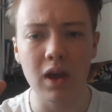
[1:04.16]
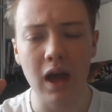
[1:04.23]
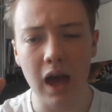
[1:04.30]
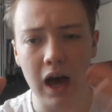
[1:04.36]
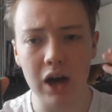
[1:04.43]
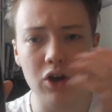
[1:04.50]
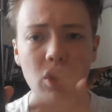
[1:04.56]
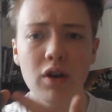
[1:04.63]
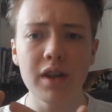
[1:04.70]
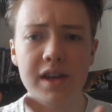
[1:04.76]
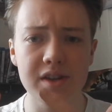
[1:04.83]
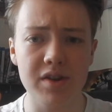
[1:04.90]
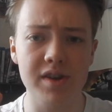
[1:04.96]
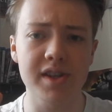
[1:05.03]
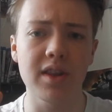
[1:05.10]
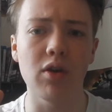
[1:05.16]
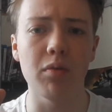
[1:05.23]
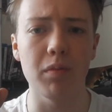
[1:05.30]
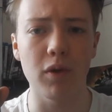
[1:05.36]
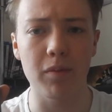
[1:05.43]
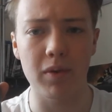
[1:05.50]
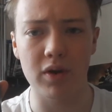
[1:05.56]
I got this on
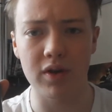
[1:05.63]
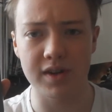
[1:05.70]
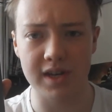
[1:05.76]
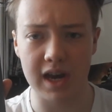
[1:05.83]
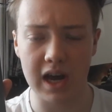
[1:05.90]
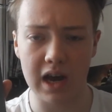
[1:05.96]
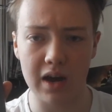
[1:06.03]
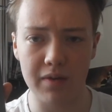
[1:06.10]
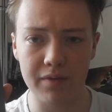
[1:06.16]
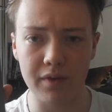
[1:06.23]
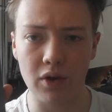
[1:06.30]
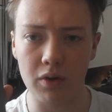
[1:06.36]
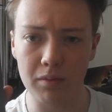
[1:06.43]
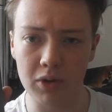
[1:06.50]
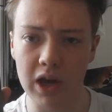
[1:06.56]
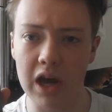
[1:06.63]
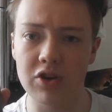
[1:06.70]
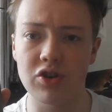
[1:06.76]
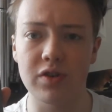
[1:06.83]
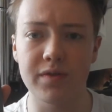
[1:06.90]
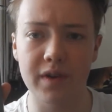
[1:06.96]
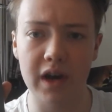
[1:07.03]
Steelbook because I have
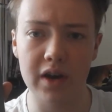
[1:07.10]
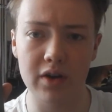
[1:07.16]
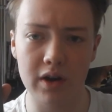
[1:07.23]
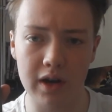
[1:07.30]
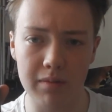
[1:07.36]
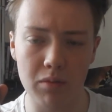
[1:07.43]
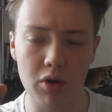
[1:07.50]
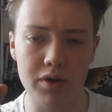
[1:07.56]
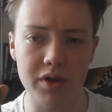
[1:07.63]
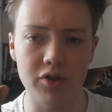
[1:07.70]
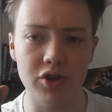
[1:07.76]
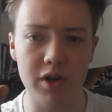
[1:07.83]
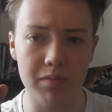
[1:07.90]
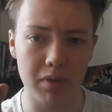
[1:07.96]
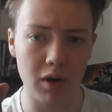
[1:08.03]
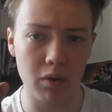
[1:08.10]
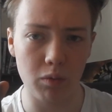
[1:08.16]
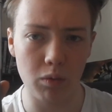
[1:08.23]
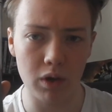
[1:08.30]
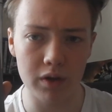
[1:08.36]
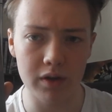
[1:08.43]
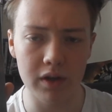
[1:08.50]
Catching Fire and Mockingjay Part
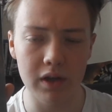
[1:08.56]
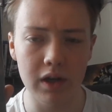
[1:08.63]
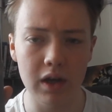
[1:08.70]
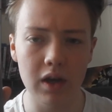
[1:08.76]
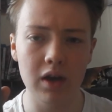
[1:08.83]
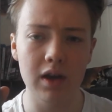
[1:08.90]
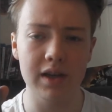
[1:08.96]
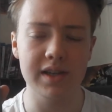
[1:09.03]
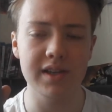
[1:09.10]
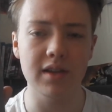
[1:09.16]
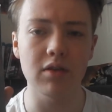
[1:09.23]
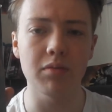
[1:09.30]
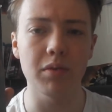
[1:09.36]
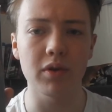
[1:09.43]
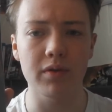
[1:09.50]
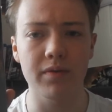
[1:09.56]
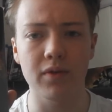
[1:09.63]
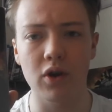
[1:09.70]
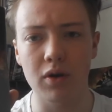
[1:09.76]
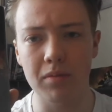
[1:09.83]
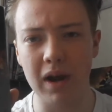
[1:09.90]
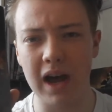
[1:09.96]
1 in Steelbook
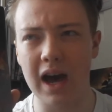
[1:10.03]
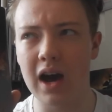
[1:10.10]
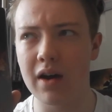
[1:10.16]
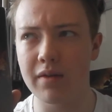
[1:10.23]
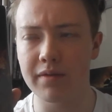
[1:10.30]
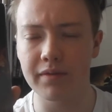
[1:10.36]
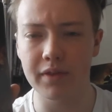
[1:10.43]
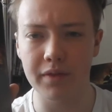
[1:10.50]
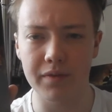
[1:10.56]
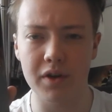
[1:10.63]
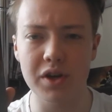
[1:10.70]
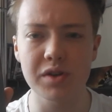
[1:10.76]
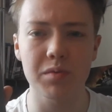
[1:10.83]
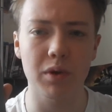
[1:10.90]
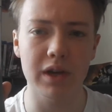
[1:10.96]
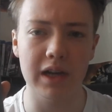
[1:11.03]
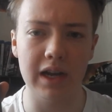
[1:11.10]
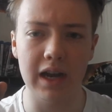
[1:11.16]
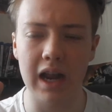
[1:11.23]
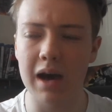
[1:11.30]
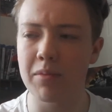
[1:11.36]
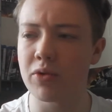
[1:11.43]
form. I have the first one in an
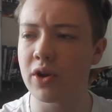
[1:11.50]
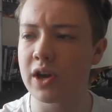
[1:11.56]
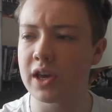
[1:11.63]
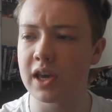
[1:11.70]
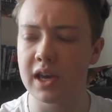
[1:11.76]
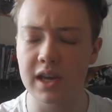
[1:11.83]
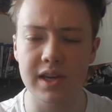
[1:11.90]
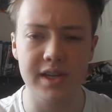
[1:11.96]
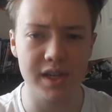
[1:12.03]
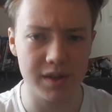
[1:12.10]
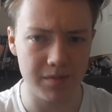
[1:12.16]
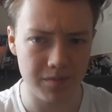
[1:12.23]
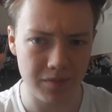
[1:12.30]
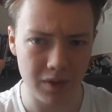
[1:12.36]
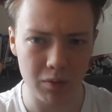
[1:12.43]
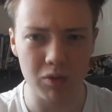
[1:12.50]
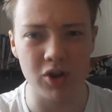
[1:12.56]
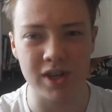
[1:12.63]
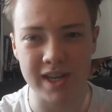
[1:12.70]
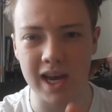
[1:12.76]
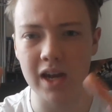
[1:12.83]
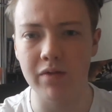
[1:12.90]
Amaray case, which is
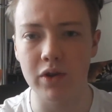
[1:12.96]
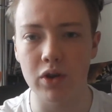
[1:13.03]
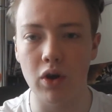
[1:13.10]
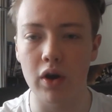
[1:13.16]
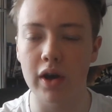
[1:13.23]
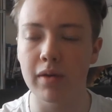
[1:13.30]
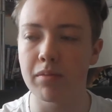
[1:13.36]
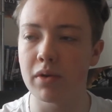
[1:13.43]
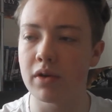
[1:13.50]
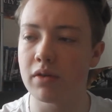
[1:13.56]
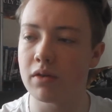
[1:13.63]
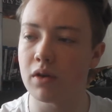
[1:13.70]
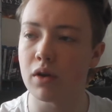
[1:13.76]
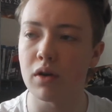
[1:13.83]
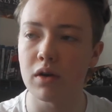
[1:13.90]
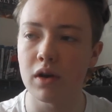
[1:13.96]
kind of annoying, but you know.